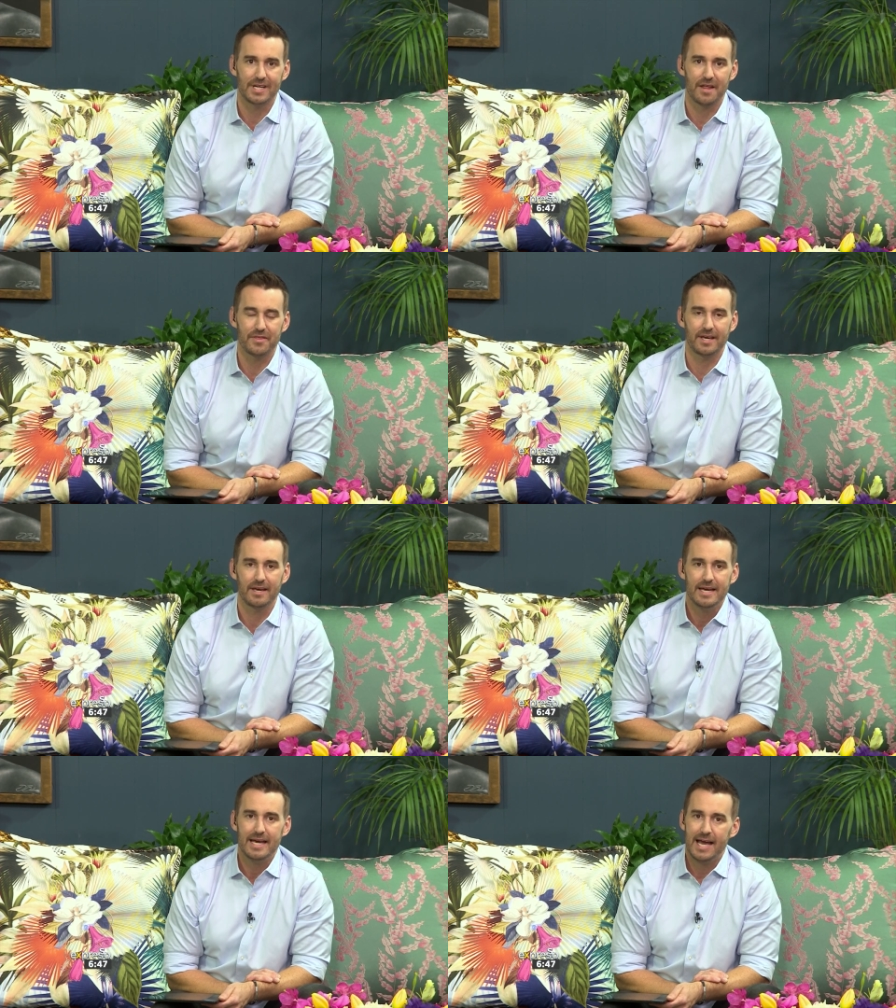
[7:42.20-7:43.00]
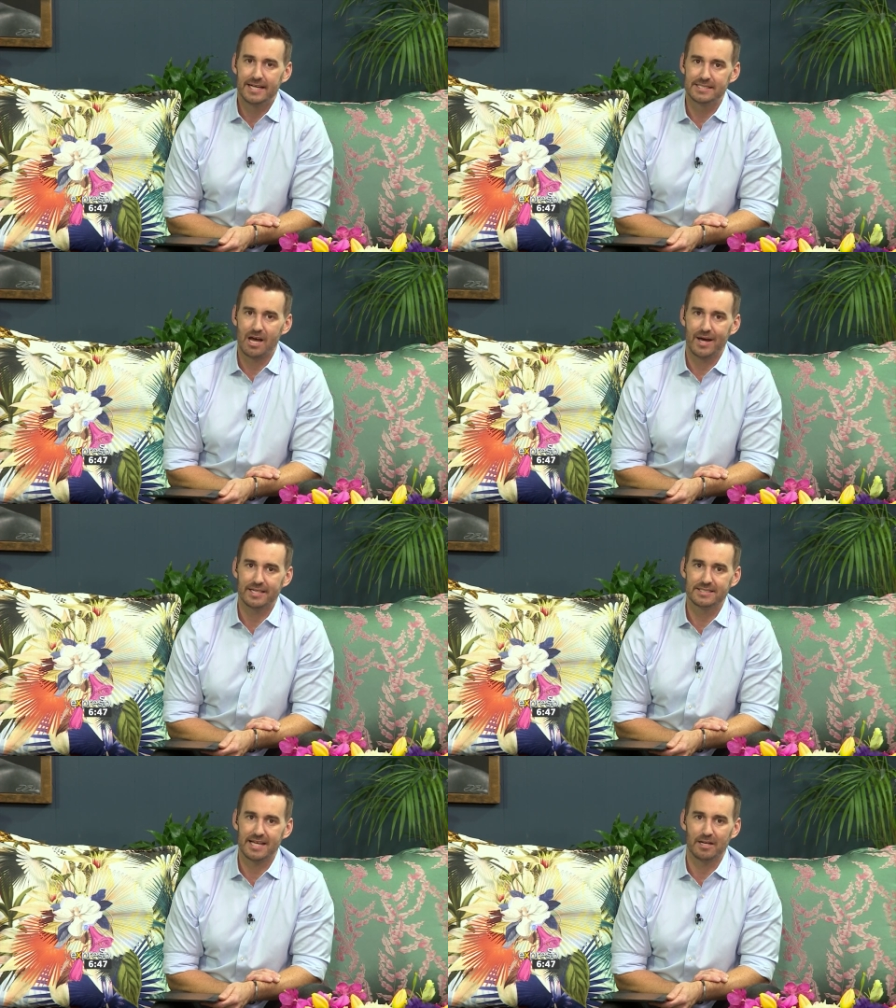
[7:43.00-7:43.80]
country, and I think it's now
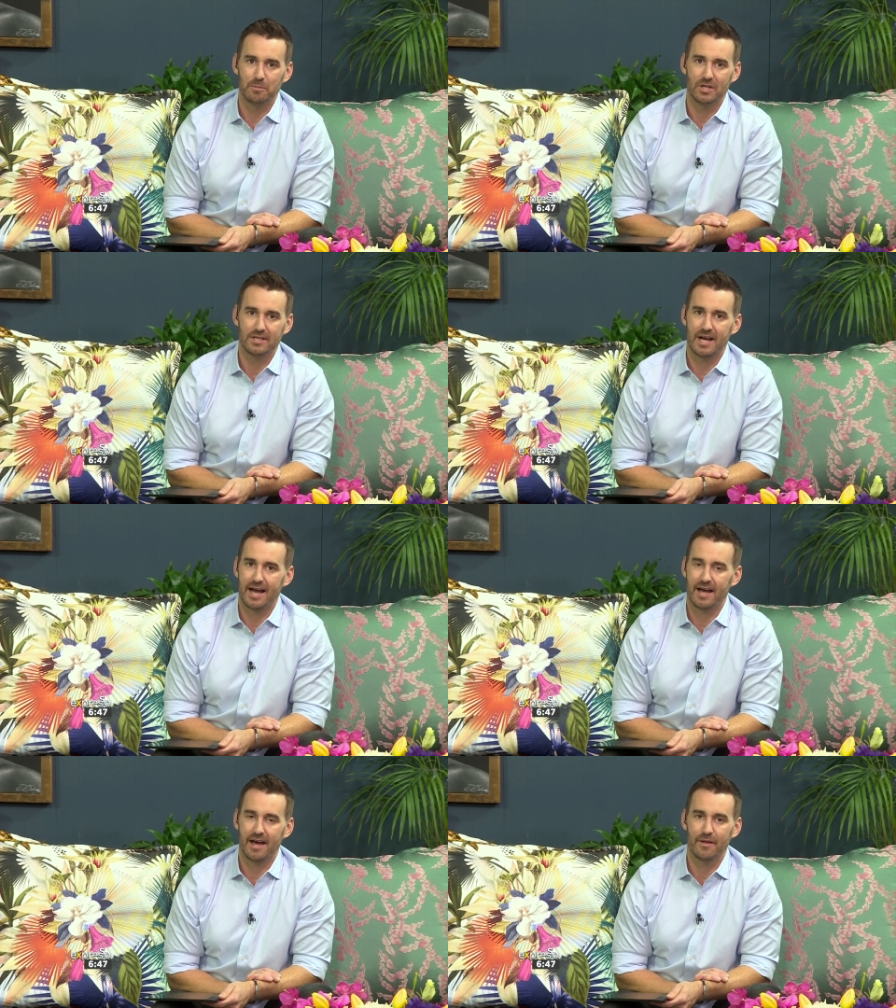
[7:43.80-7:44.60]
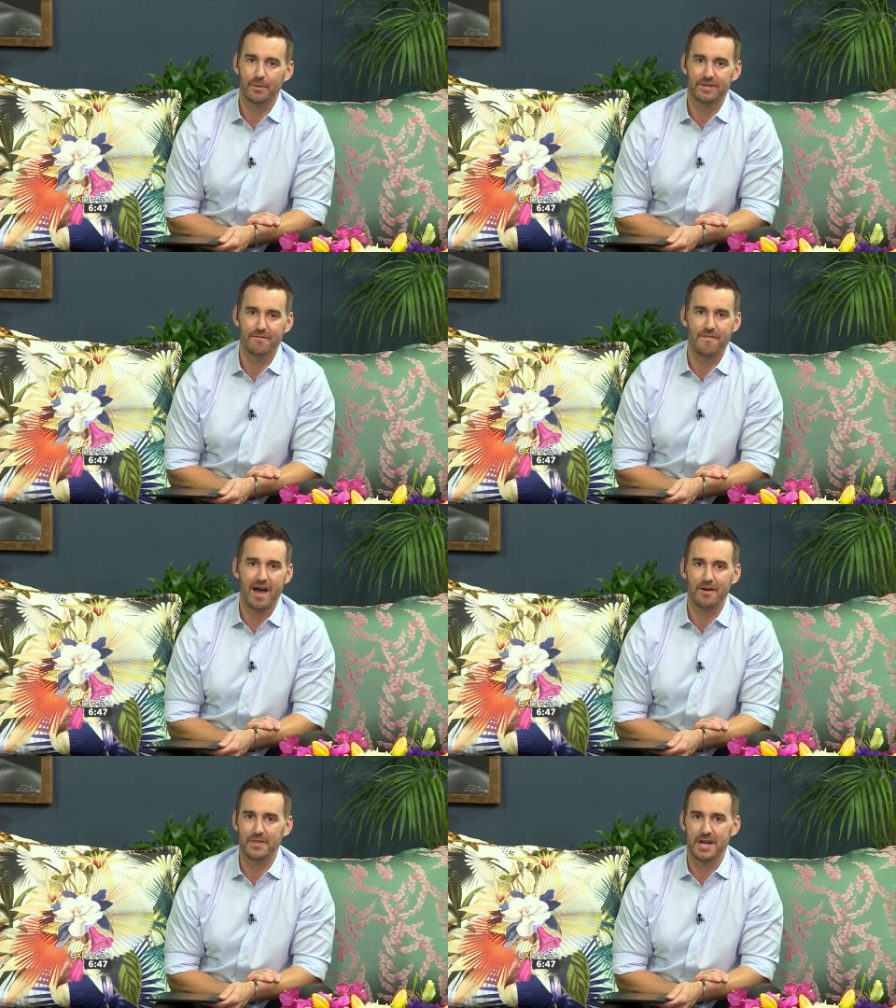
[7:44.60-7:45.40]
understandable, the
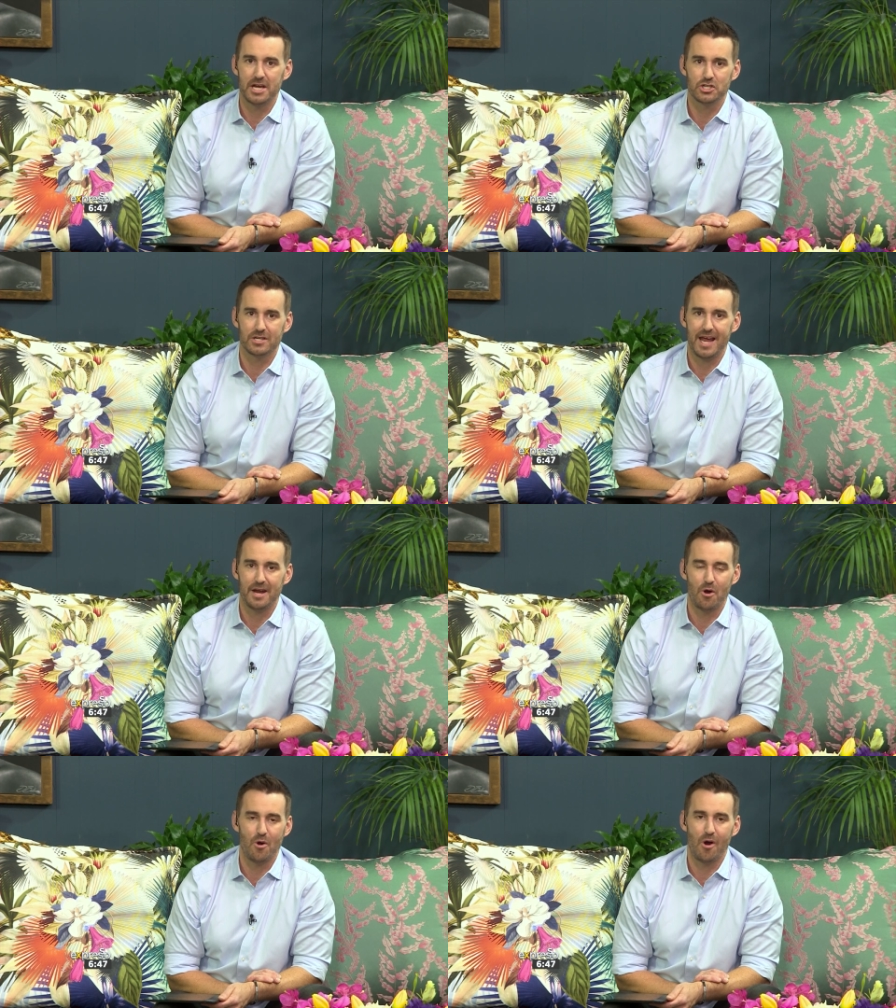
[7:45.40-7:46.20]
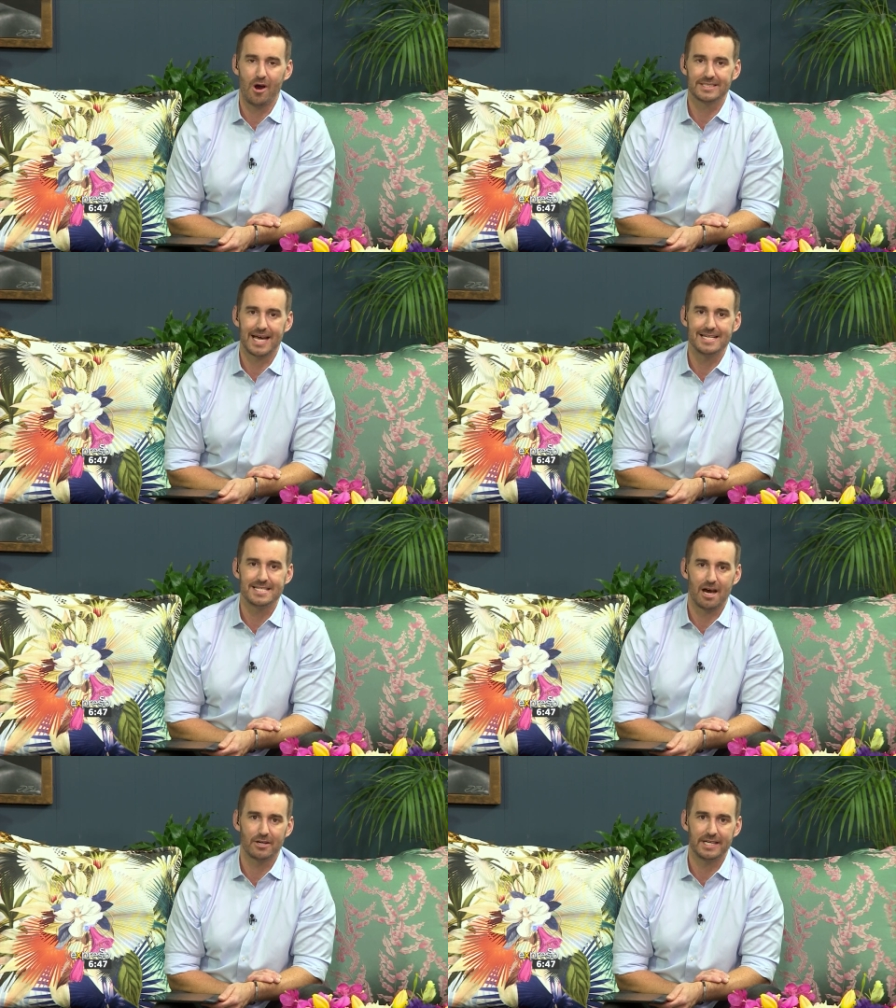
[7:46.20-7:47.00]
fire of the nation in her heart,
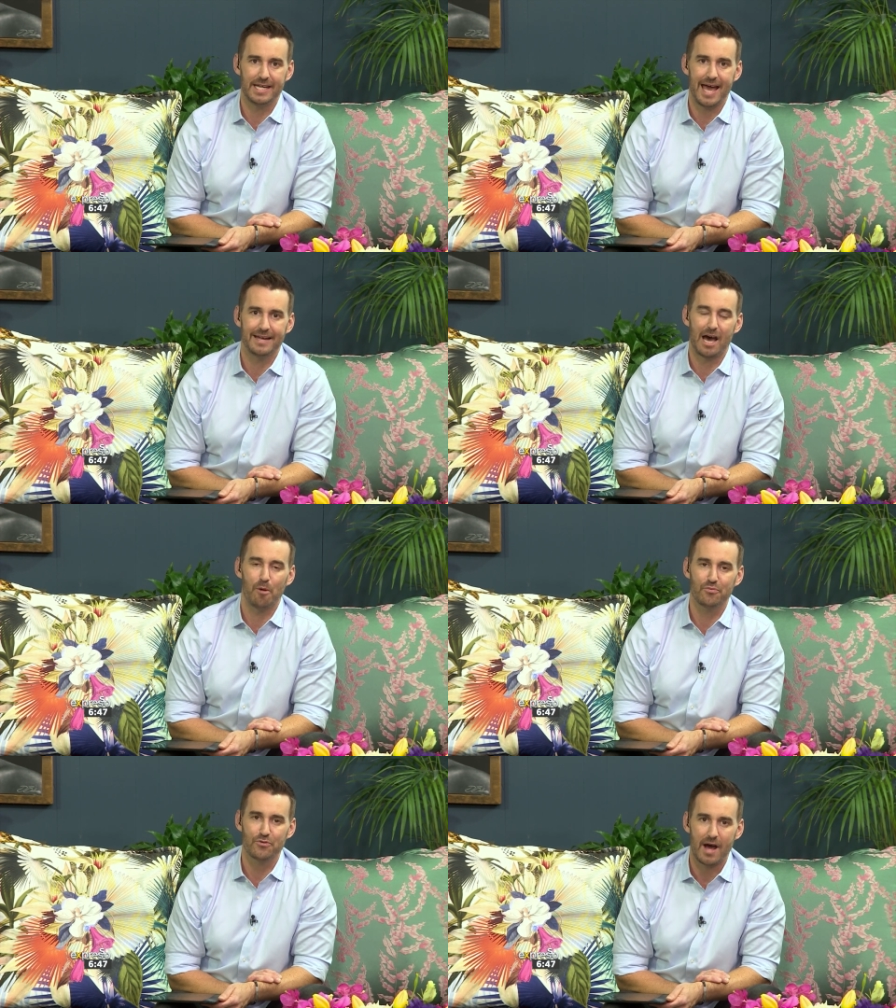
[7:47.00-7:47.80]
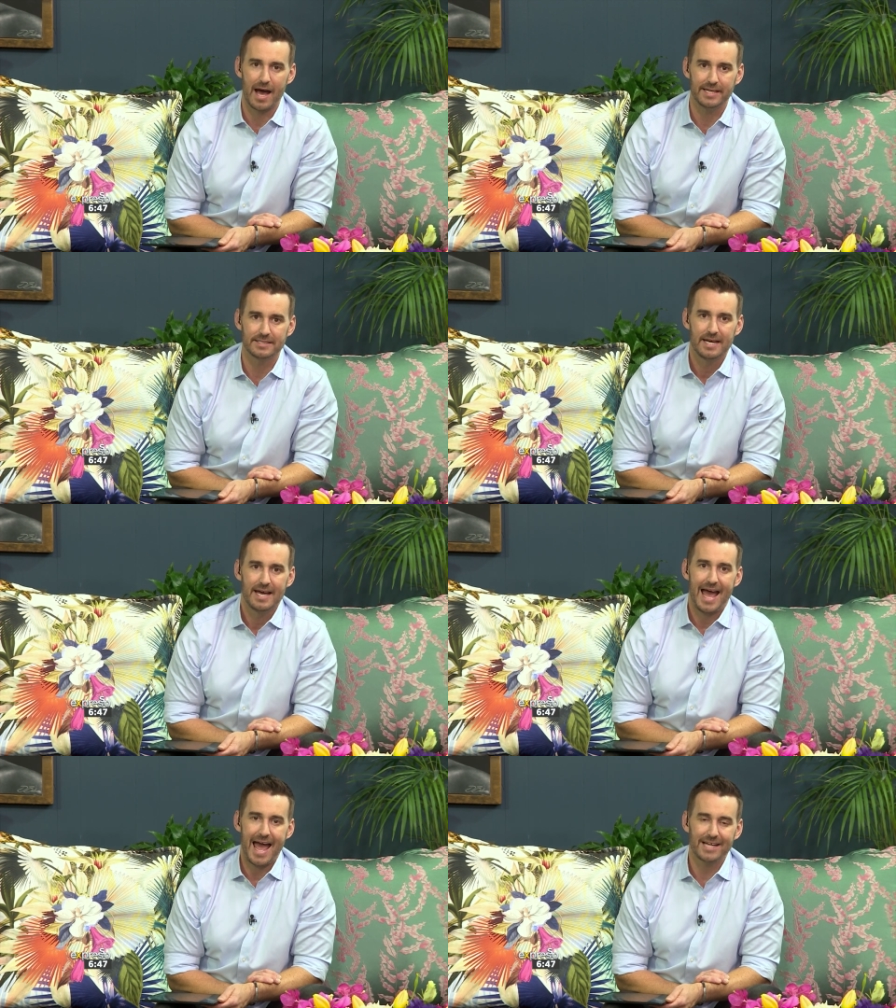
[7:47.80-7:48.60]
undoubtedly, and our pride
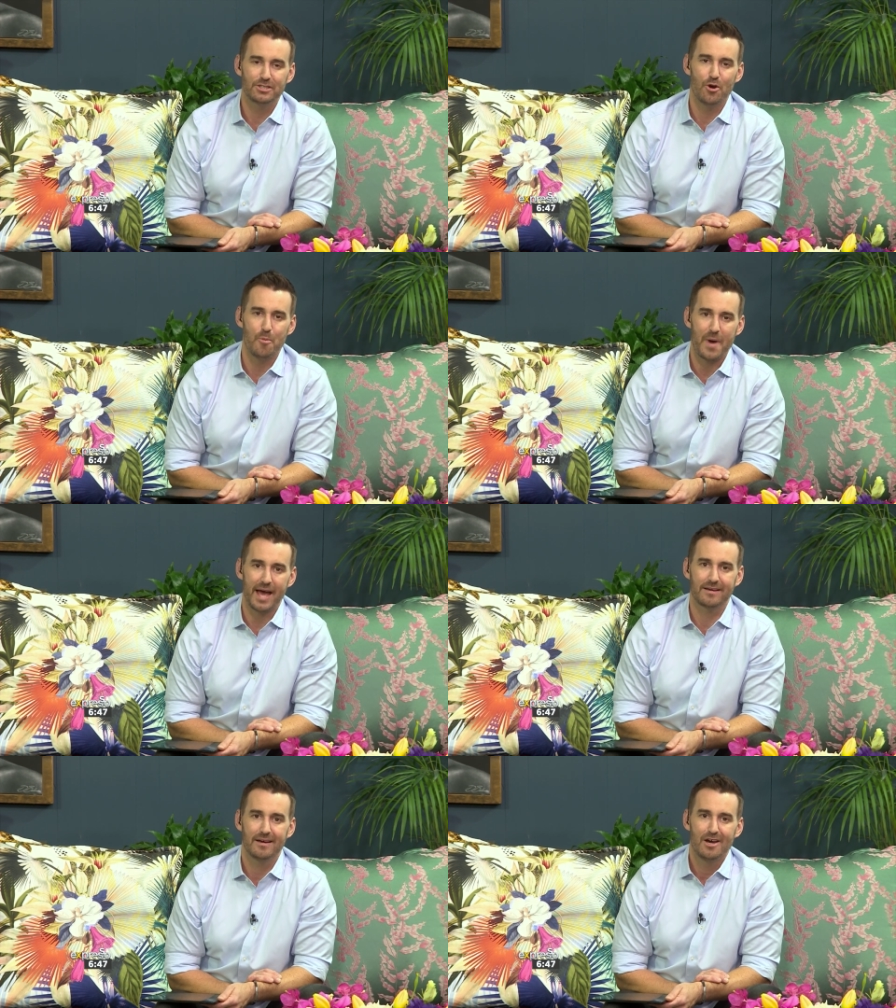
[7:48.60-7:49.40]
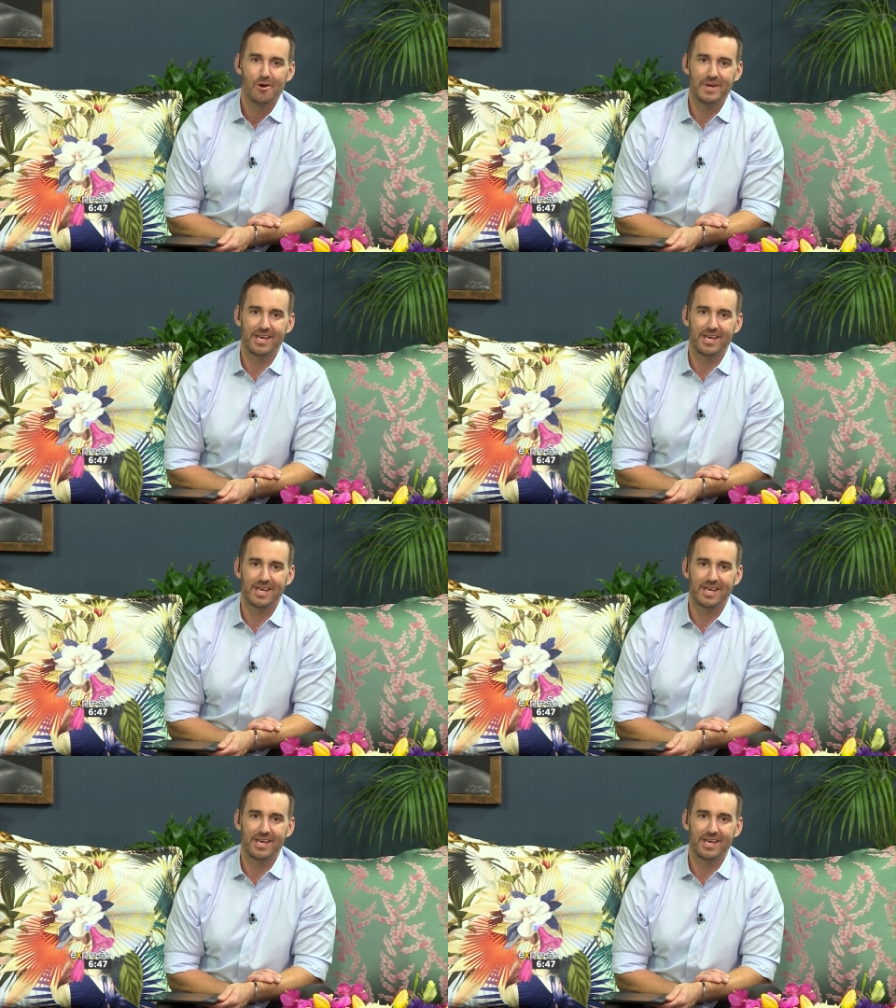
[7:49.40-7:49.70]
at her back.